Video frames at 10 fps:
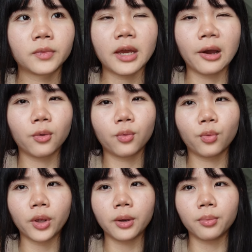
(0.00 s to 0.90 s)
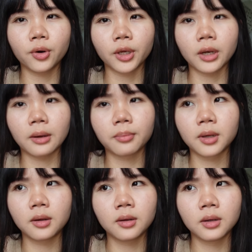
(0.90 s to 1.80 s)
that we broken up,
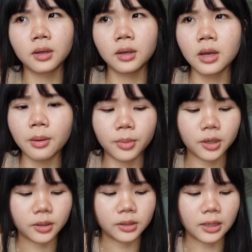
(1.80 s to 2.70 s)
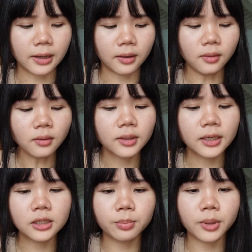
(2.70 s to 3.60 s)
because like
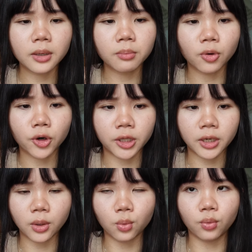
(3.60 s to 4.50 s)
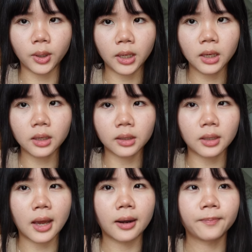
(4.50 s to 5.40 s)
it's been more than a week
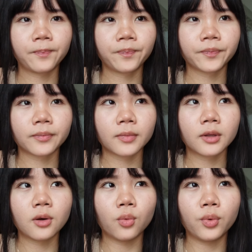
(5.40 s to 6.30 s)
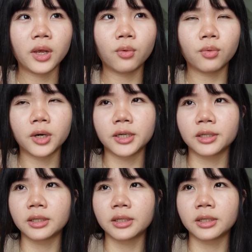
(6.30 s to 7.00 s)
that we were